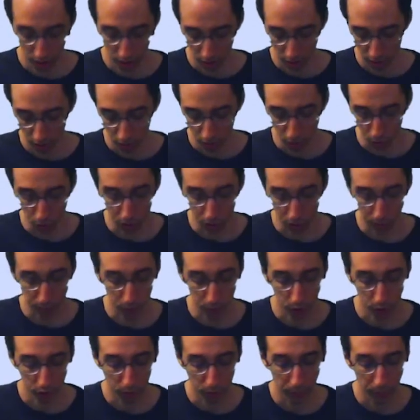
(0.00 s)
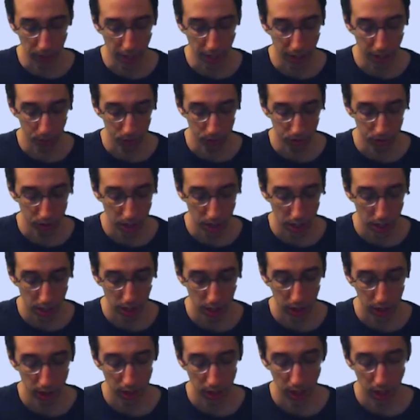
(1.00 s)
So you can approach from the
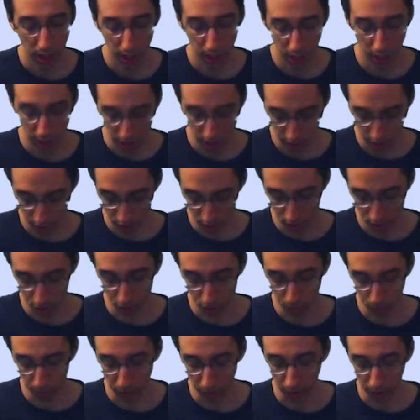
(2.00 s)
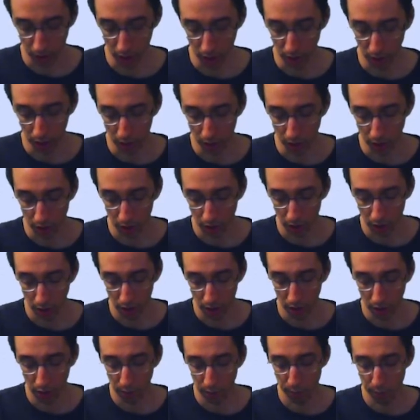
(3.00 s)
outside and just be like,
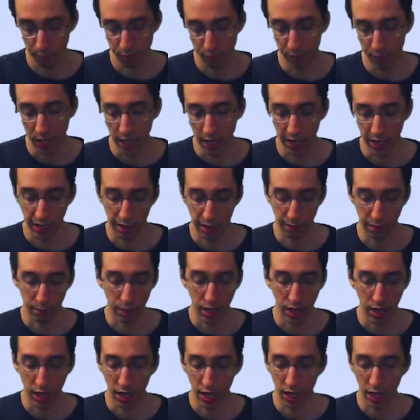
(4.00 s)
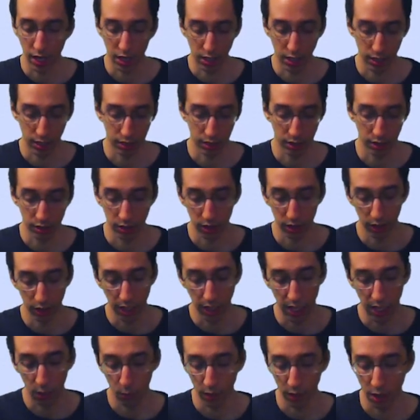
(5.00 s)
bam, you
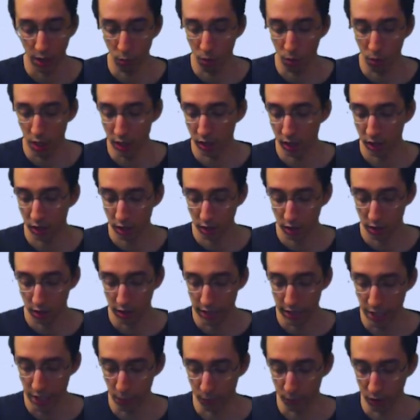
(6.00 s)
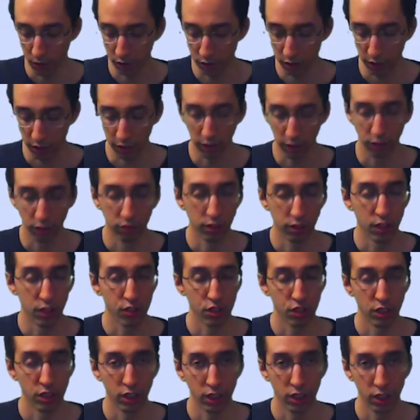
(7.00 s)
got what I wanted. Now I'm going to take an
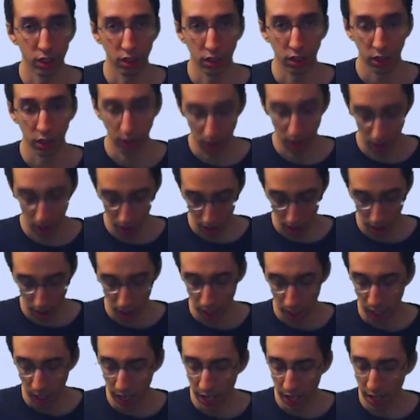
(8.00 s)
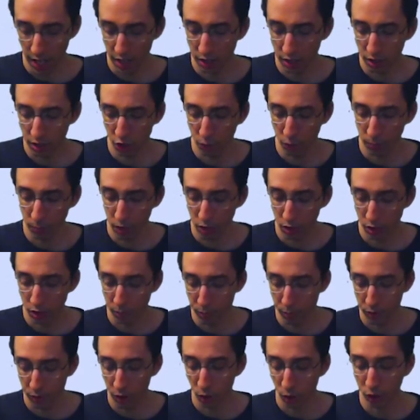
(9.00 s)
extension here. And you better
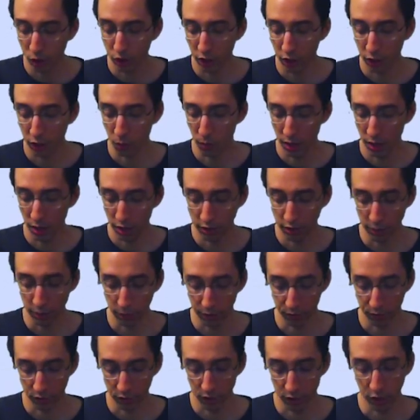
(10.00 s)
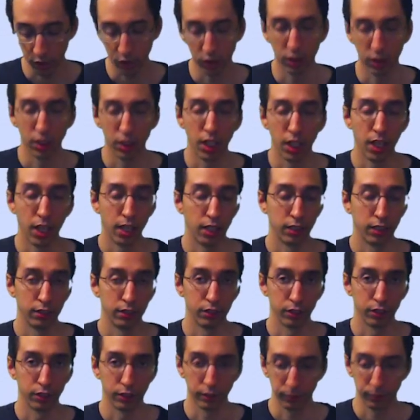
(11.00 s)
approach, otherwise I'm going to have extension
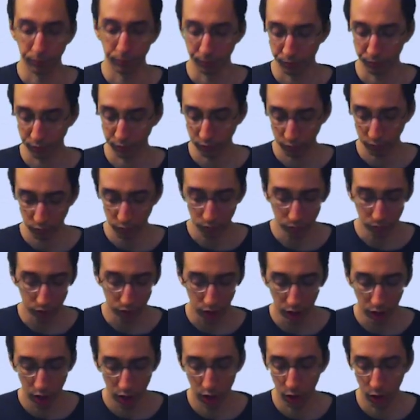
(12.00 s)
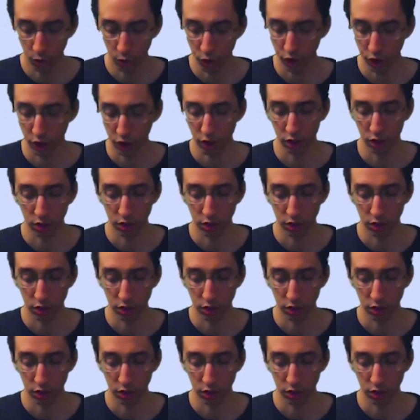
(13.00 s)
and enclosure here.